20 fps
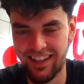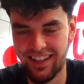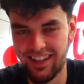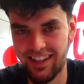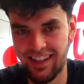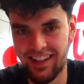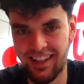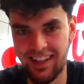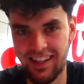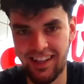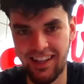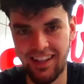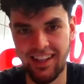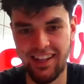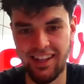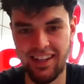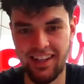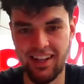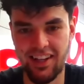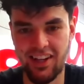
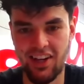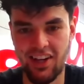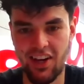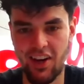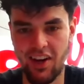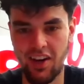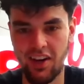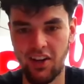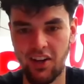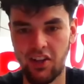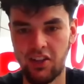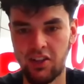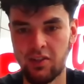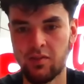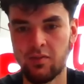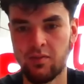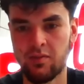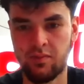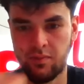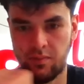
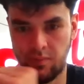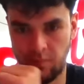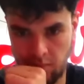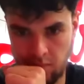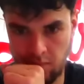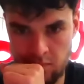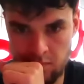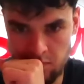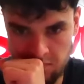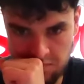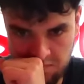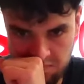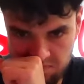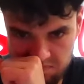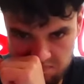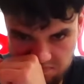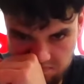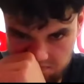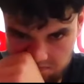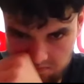
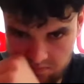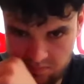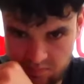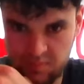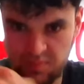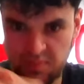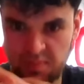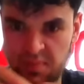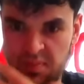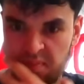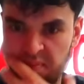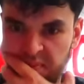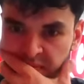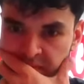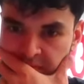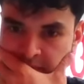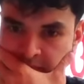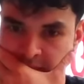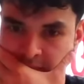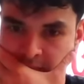
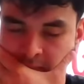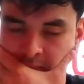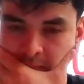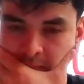This person isn't speaking.